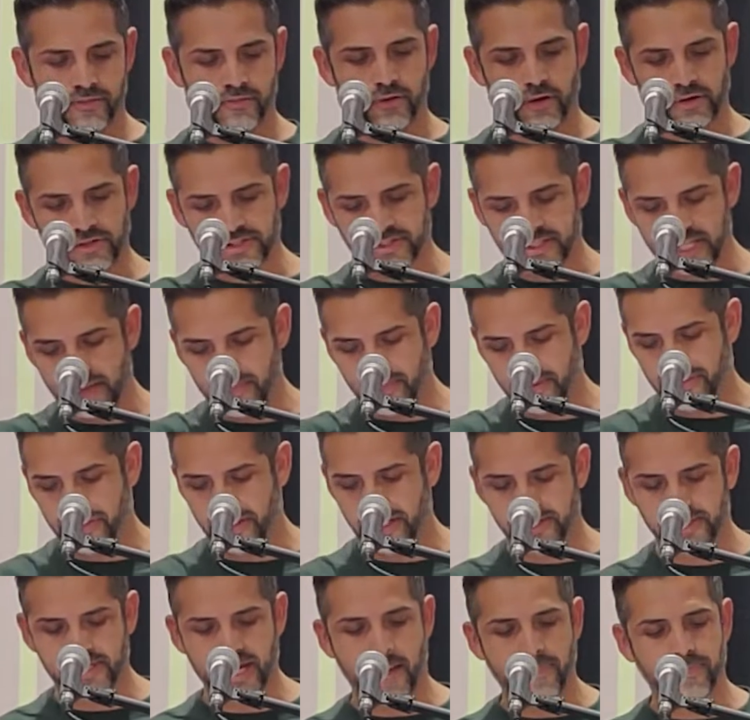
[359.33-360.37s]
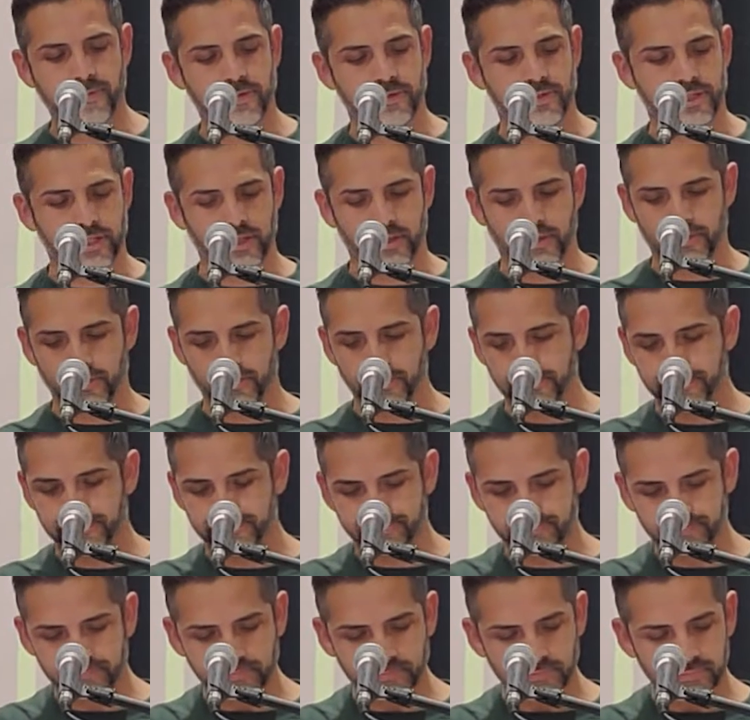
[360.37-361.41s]
1 Timothy chapter 2.
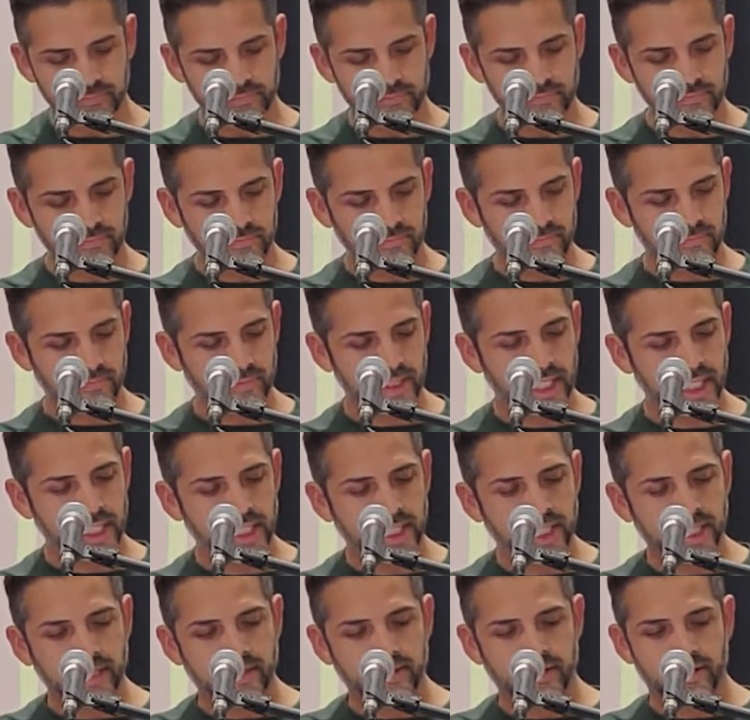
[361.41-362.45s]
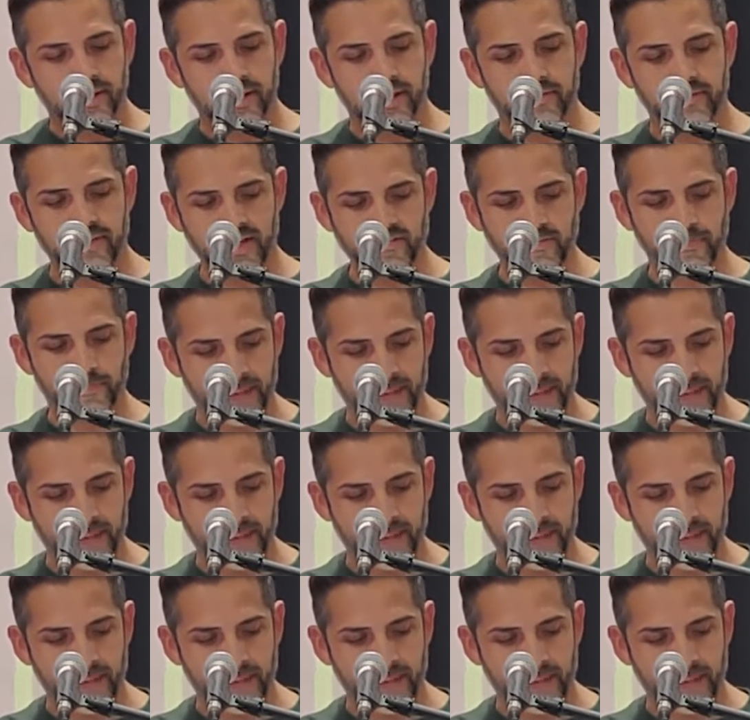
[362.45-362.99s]
If you have